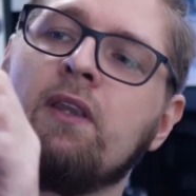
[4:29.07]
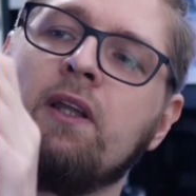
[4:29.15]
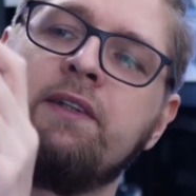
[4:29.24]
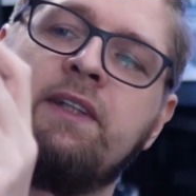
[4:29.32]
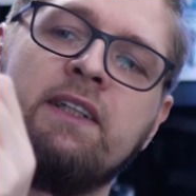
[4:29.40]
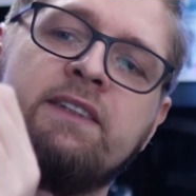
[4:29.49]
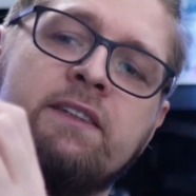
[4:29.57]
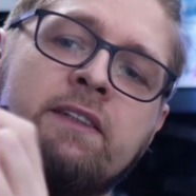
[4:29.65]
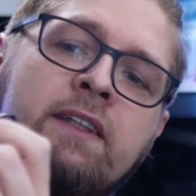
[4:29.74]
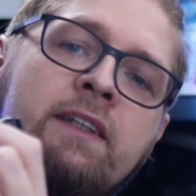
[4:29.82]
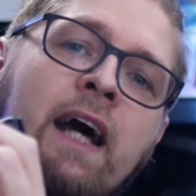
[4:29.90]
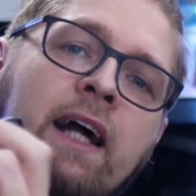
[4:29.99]
this
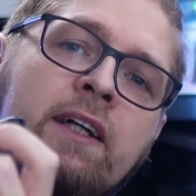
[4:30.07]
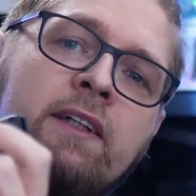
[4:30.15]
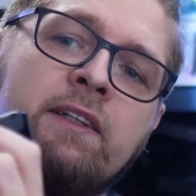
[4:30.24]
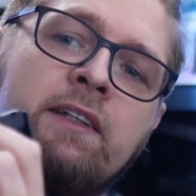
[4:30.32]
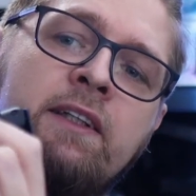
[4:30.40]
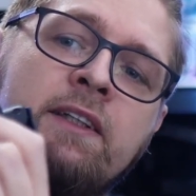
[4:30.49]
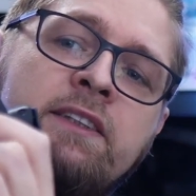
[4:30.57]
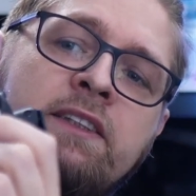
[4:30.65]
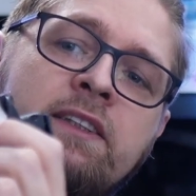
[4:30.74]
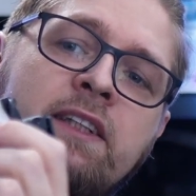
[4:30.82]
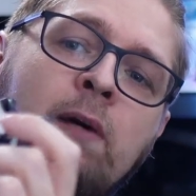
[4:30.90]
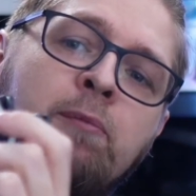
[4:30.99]
DAC,
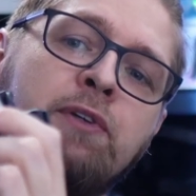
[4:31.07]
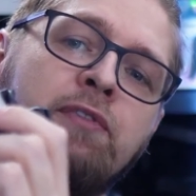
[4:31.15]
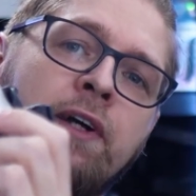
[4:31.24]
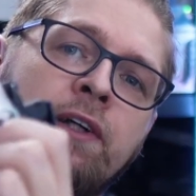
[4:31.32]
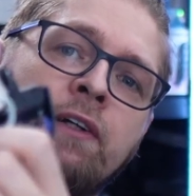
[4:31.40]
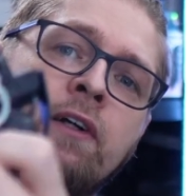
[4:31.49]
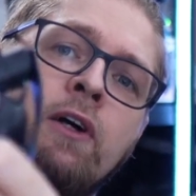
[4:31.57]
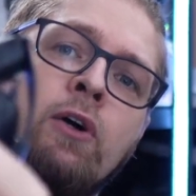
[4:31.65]
this amplifier